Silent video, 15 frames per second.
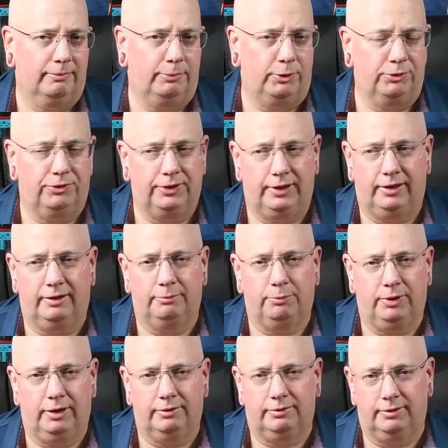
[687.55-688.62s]
Both the in
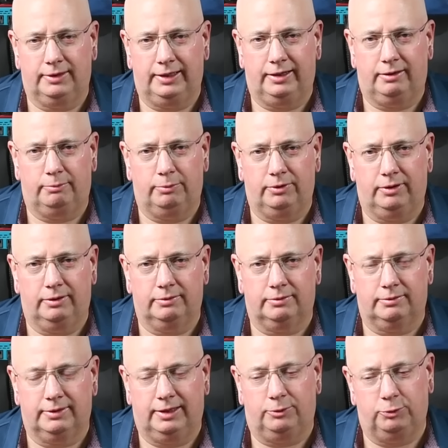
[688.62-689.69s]
breath and the out
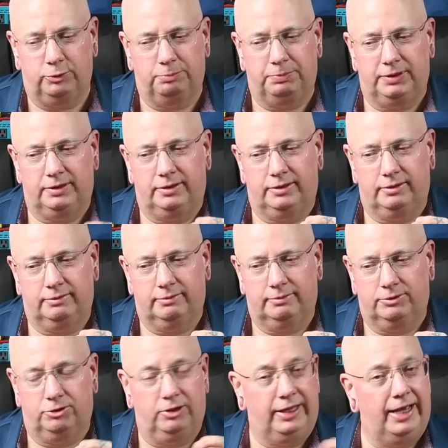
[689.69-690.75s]
breath, that would be
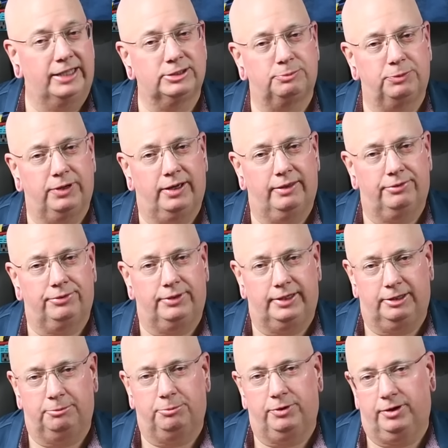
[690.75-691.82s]
your last breath, the
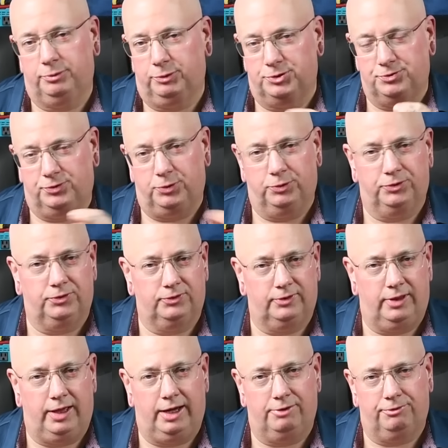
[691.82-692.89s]
in breath, which of course is
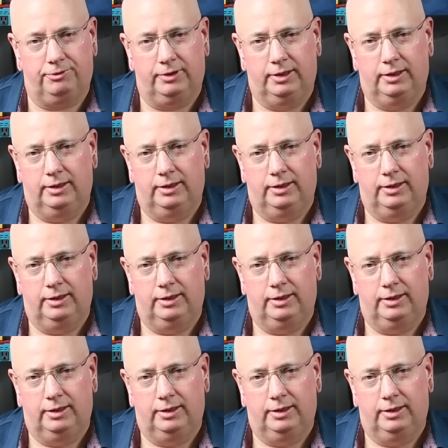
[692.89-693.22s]
life.